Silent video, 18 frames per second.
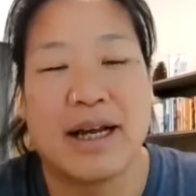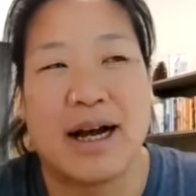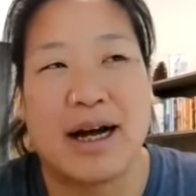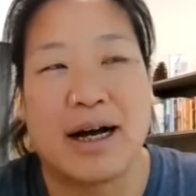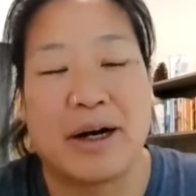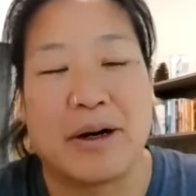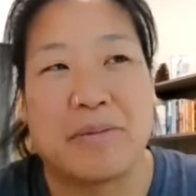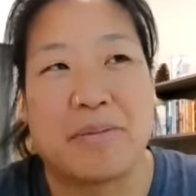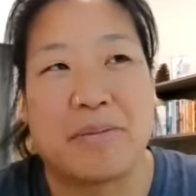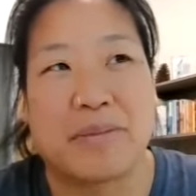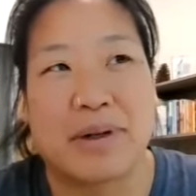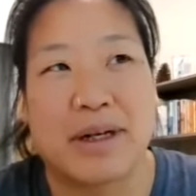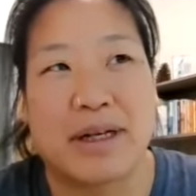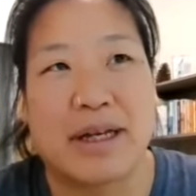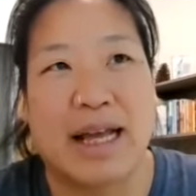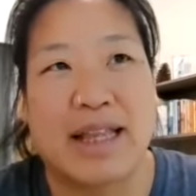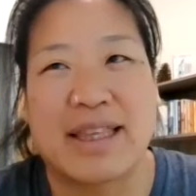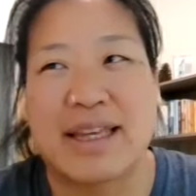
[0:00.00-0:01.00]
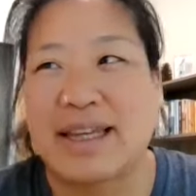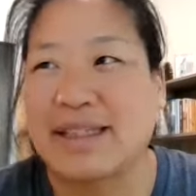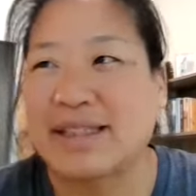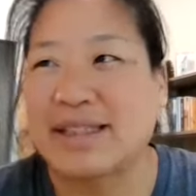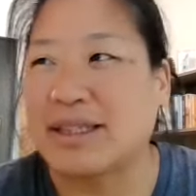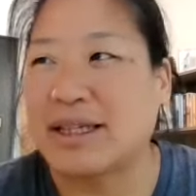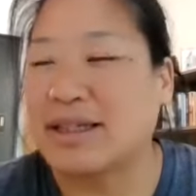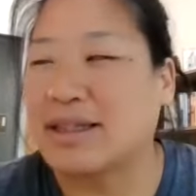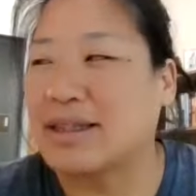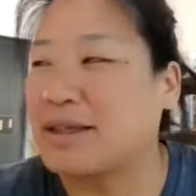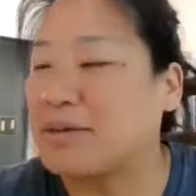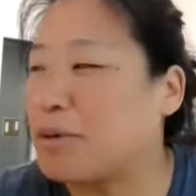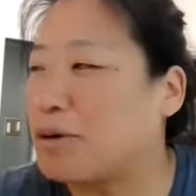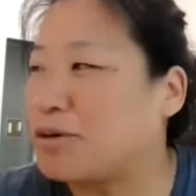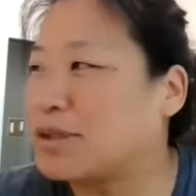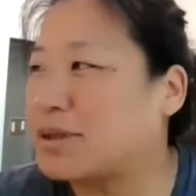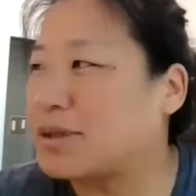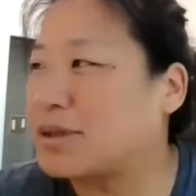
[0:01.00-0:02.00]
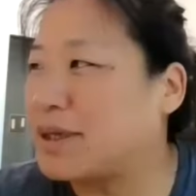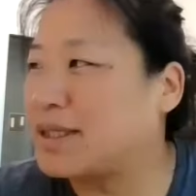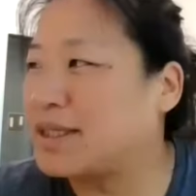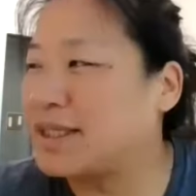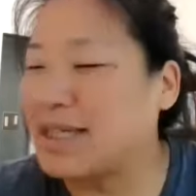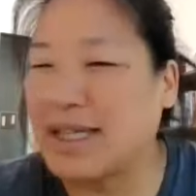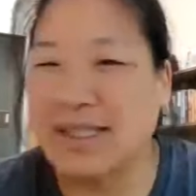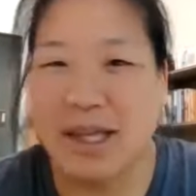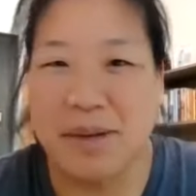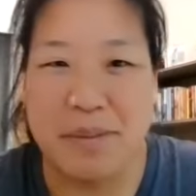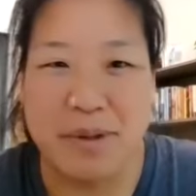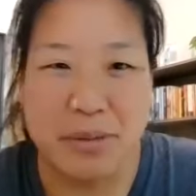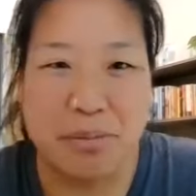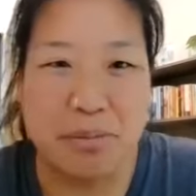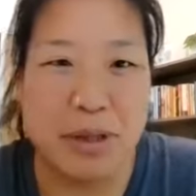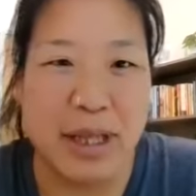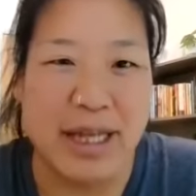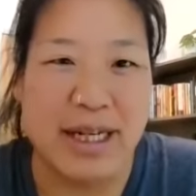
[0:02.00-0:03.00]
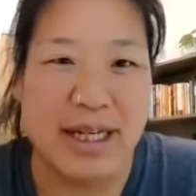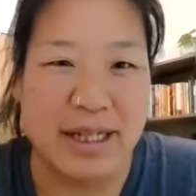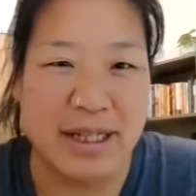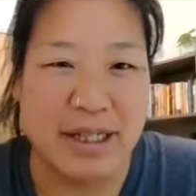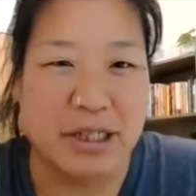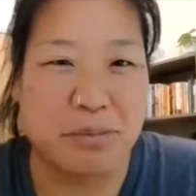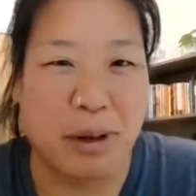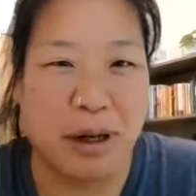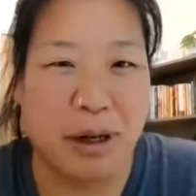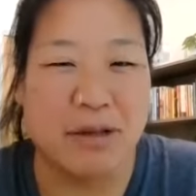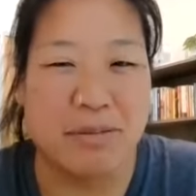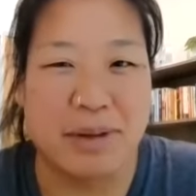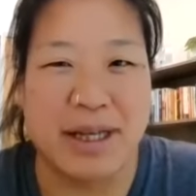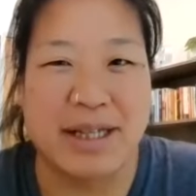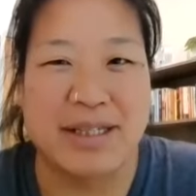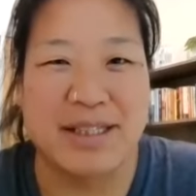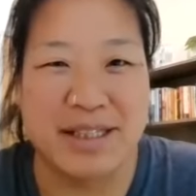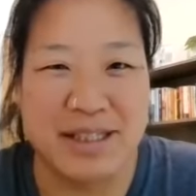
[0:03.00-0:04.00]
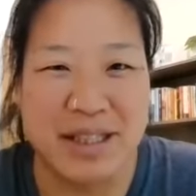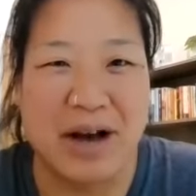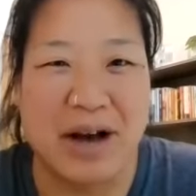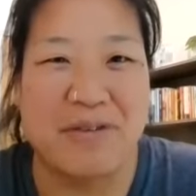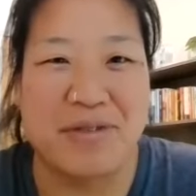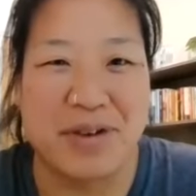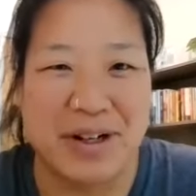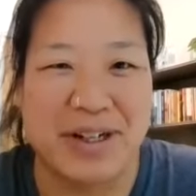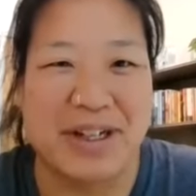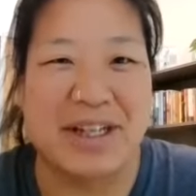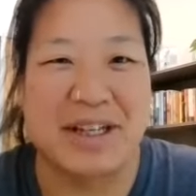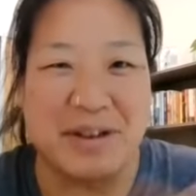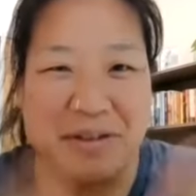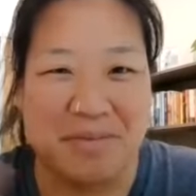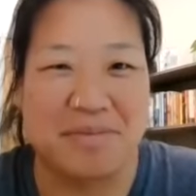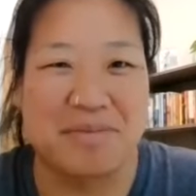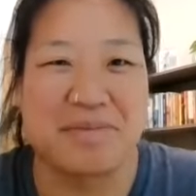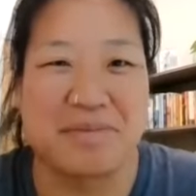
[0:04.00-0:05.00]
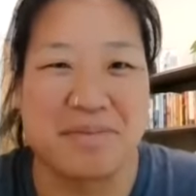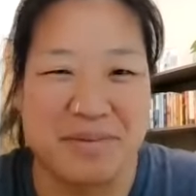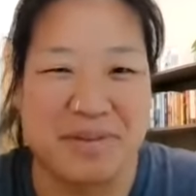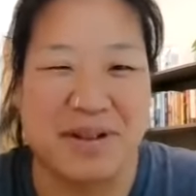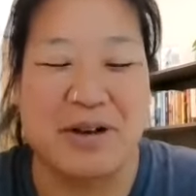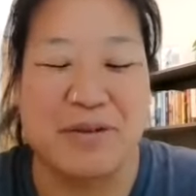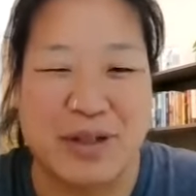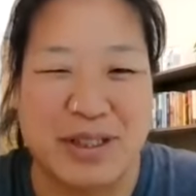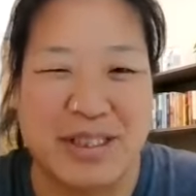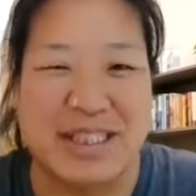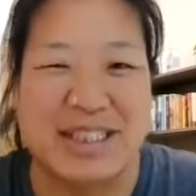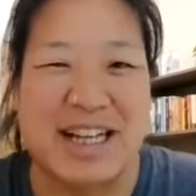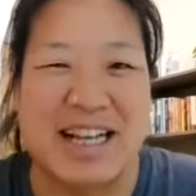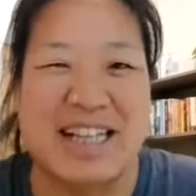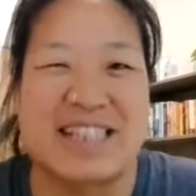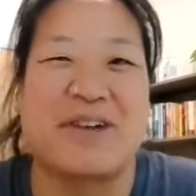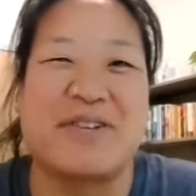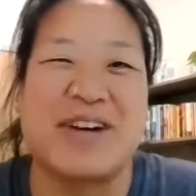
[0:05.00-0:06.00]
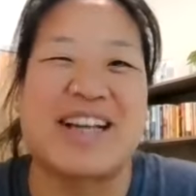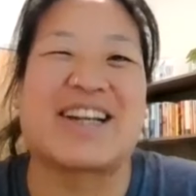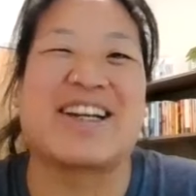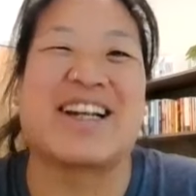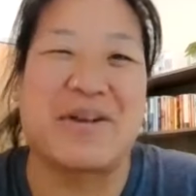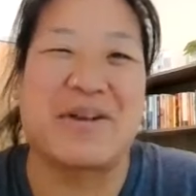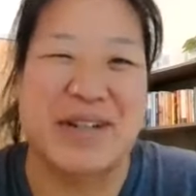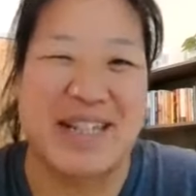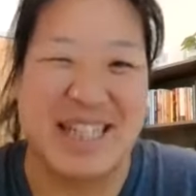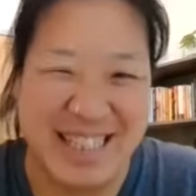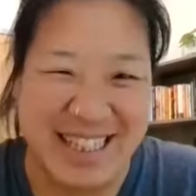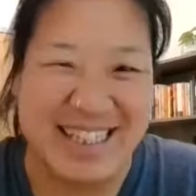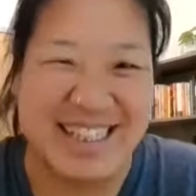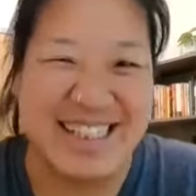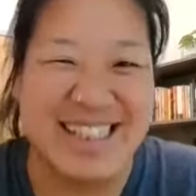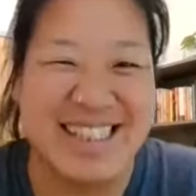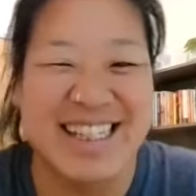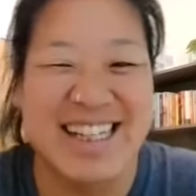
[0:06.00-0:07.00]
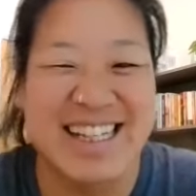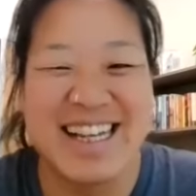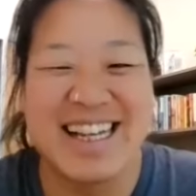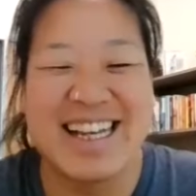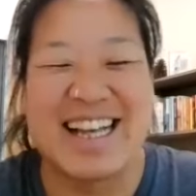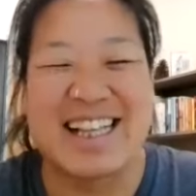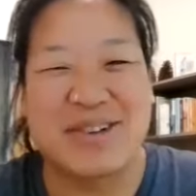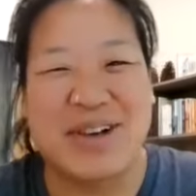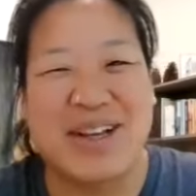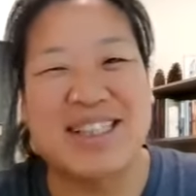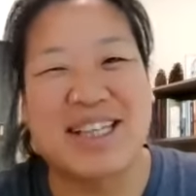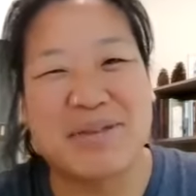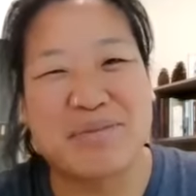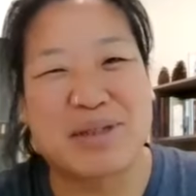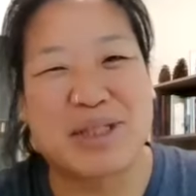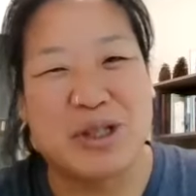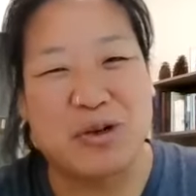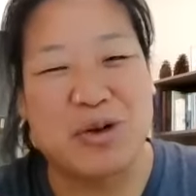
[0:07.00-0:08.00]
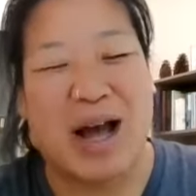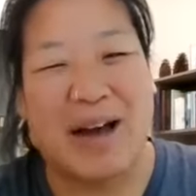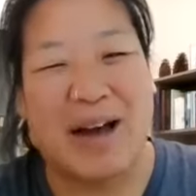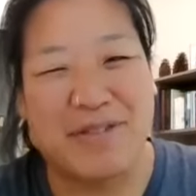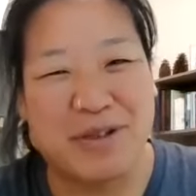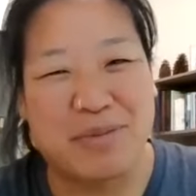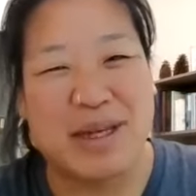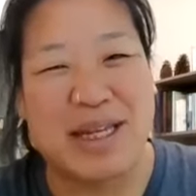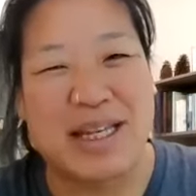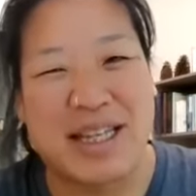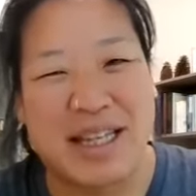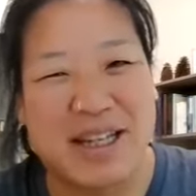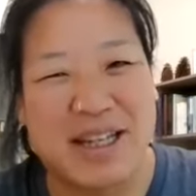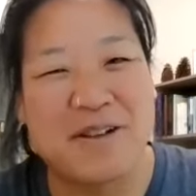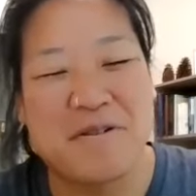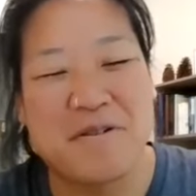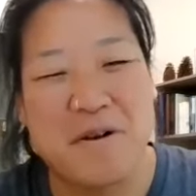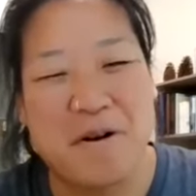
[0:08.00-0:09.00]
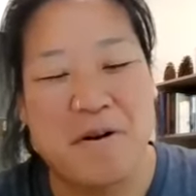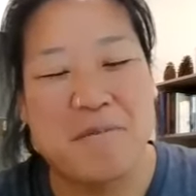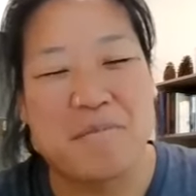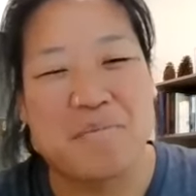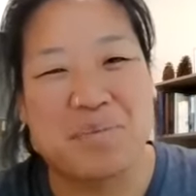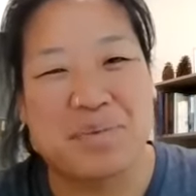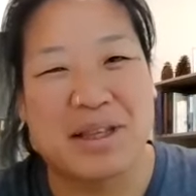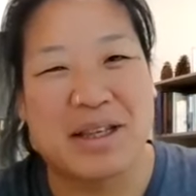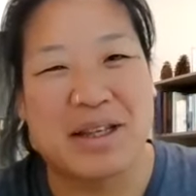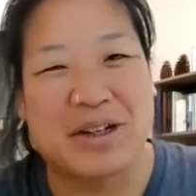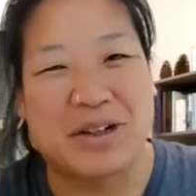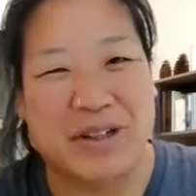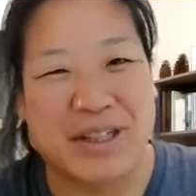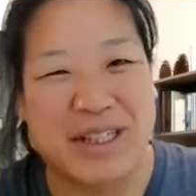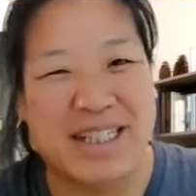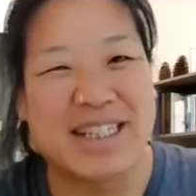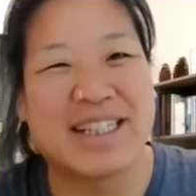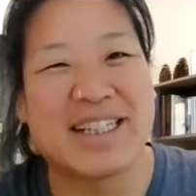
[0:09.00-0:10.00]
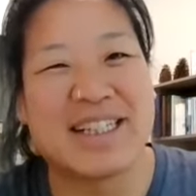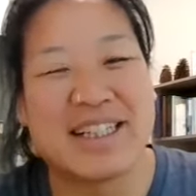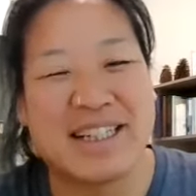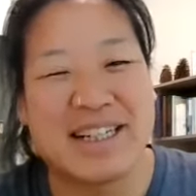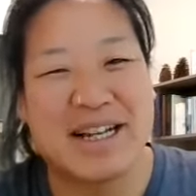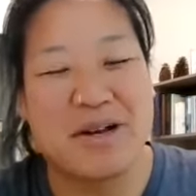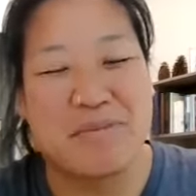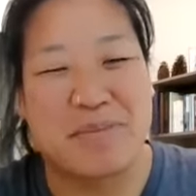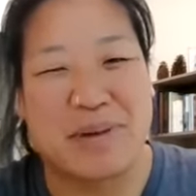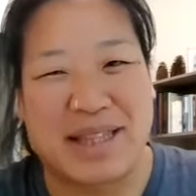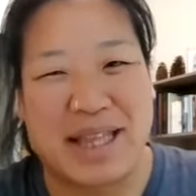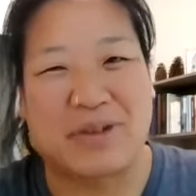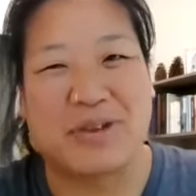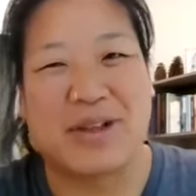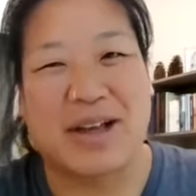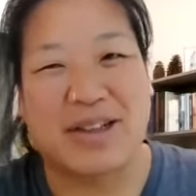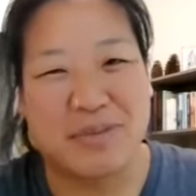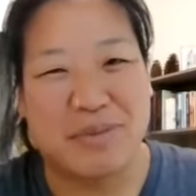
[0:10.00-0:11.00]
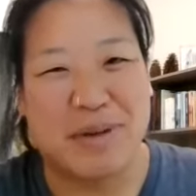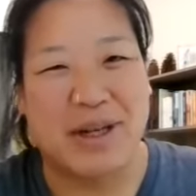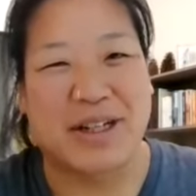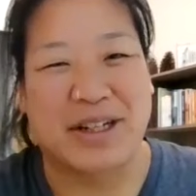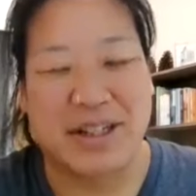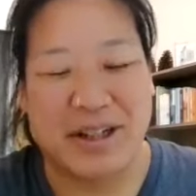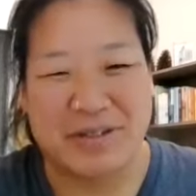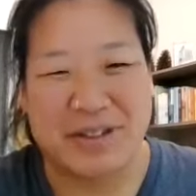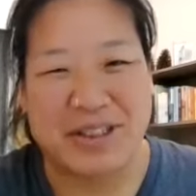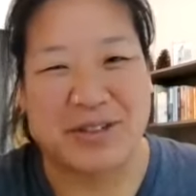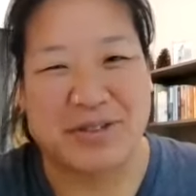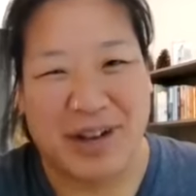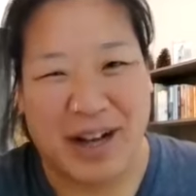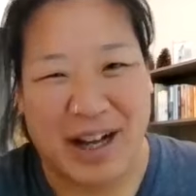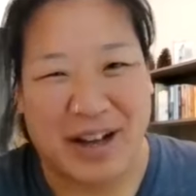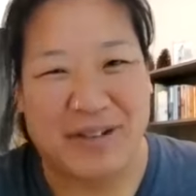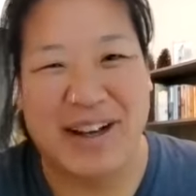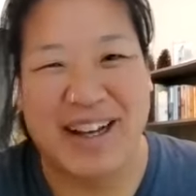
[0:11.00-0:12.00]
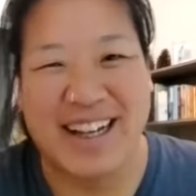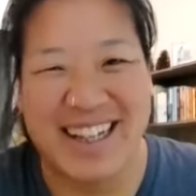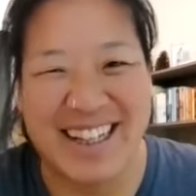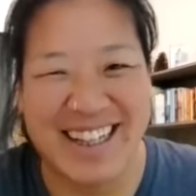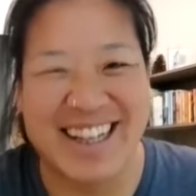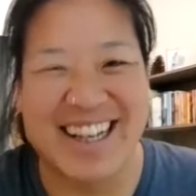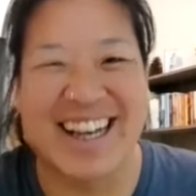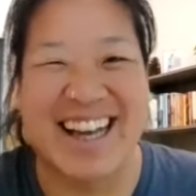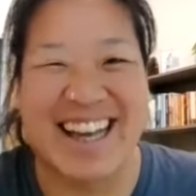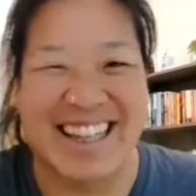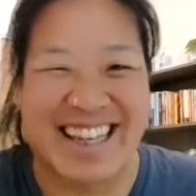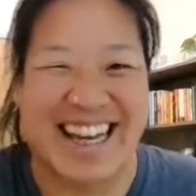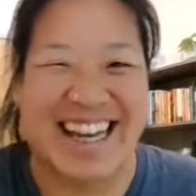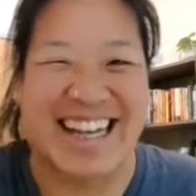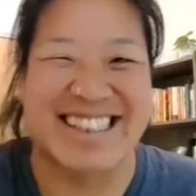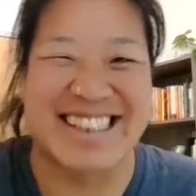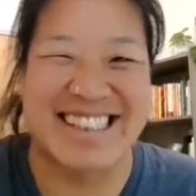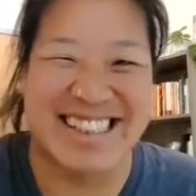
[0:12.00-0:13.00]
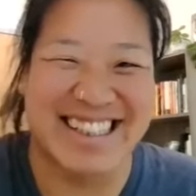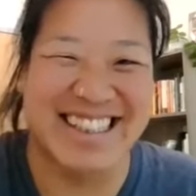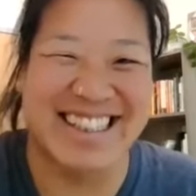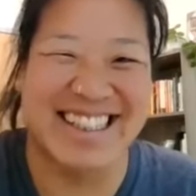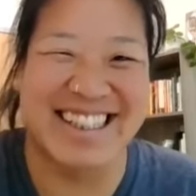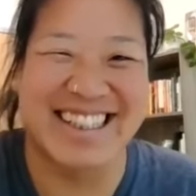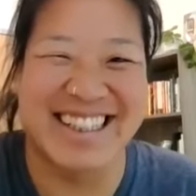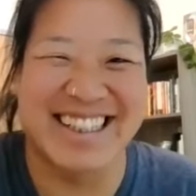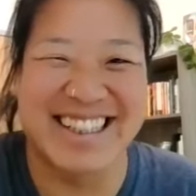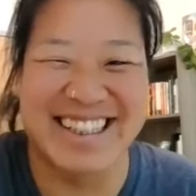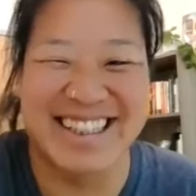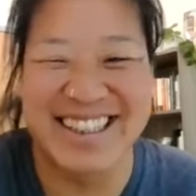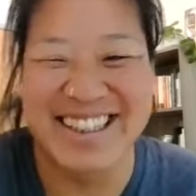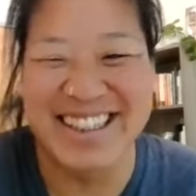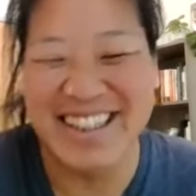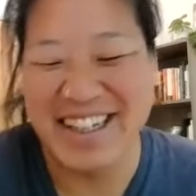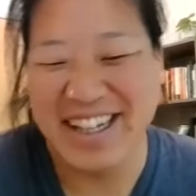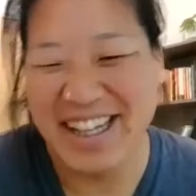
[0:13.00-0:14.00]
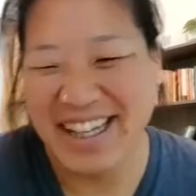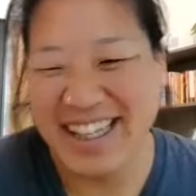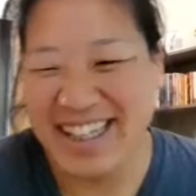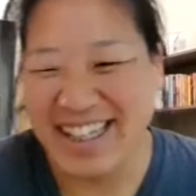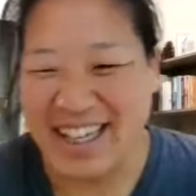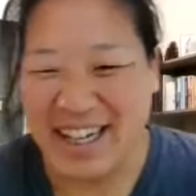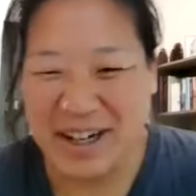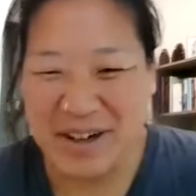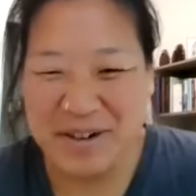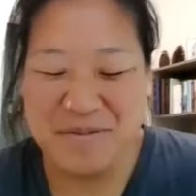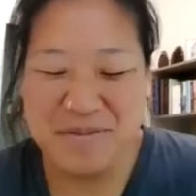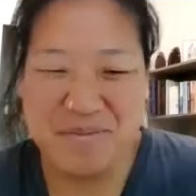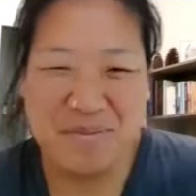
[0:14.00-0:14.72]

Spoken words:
I think is the most abundant enzyme on the planet. And it's partly because it's not very efficient. It's not very good at what it does. And so enzymes do have to be good, but they only have to be good enough to survive, I guess. Yeah.